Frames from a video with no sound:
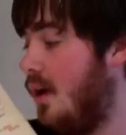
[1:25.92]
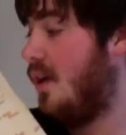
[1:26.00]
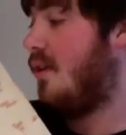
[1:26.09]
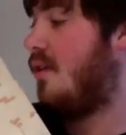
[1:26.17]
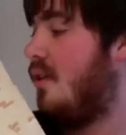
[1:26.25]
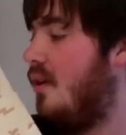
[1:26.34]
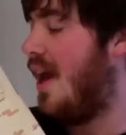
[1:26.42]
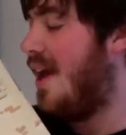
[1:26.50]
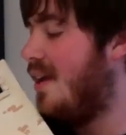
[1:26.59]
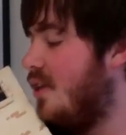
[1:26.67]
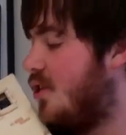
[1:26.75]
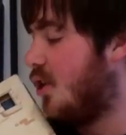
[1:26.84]
It's an
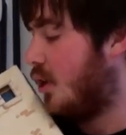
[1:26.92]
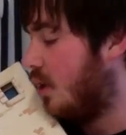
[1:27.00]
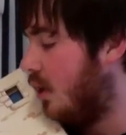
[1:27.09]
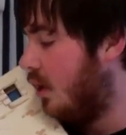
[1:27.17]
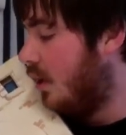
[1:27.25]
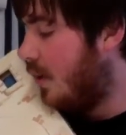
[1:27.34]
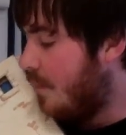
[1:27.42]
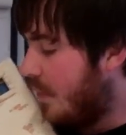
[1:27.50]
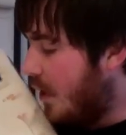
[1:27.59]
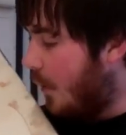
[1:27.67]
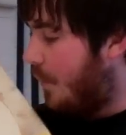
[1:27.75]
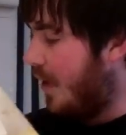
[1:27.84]
angel
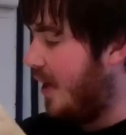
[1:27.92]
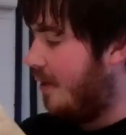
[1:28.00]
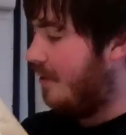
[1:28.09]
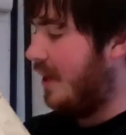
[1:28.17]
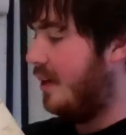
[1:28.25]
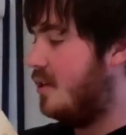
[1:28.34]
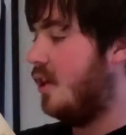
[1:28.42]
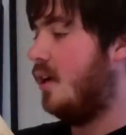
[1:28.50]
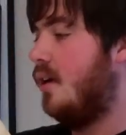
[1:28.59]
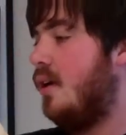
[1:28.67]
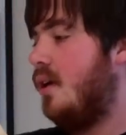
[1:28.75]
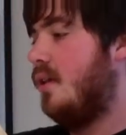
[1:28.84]
appearing
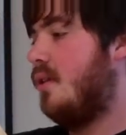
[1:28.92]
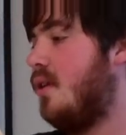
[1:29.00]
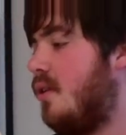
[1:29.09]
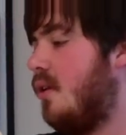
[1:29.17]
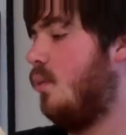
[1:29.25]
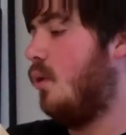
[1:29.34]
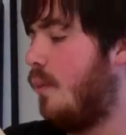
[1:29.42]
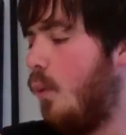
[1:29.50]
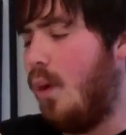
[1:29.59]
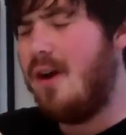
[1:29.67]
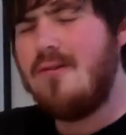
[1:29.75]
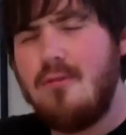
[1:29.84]
to someone.
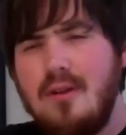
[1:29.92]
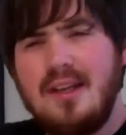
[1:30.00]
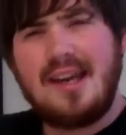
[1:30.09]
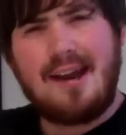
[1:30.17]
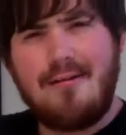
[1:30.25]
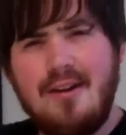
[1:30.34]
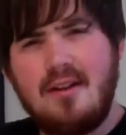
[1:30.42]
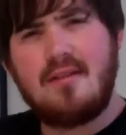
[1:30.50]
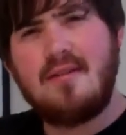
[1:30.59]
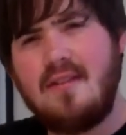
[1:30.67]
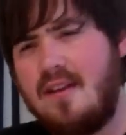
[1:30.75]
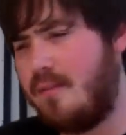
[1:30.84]
But where are all the
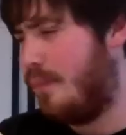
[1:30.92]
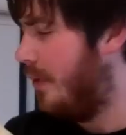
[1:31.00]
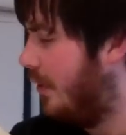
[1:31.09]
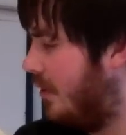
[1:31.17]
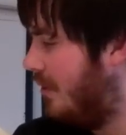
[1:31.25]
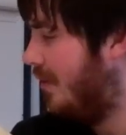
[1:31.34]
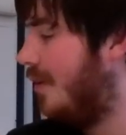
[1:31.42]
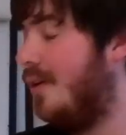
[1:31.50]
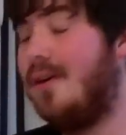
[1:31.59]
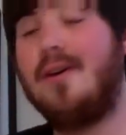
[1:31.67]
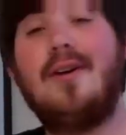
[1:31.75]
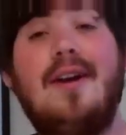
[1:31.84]
characters in this book?
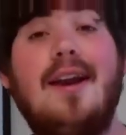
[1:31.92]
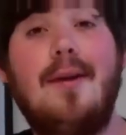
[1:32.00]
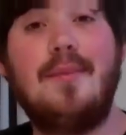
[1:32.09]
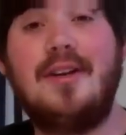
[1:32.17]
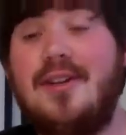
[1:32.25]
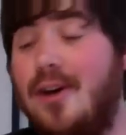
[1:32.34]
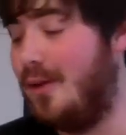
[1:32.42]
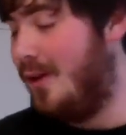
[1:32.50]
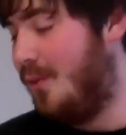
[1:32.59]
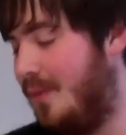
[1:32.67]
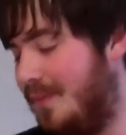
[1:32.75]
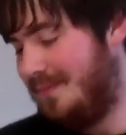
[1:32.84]
Let me show
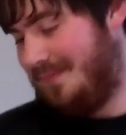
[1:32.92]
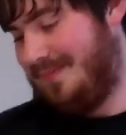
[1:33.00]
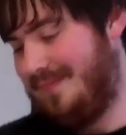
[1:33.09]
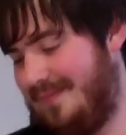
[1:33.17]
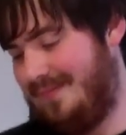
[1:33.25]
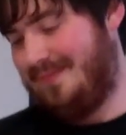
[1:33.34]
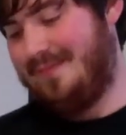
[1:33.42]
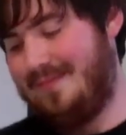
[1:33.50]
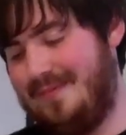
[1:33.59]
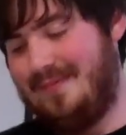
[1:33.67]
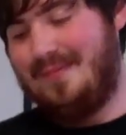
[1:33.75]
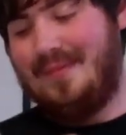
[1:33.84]
you.
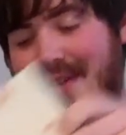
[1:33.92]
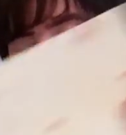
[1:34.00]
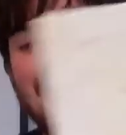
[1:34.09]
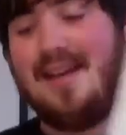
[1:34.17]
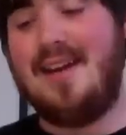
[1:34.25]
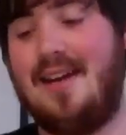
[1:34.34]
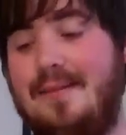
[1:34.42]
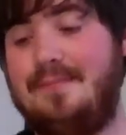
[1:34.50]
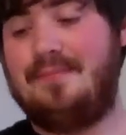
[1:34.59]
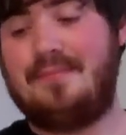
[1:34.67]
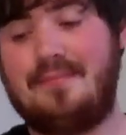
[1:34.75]
In here,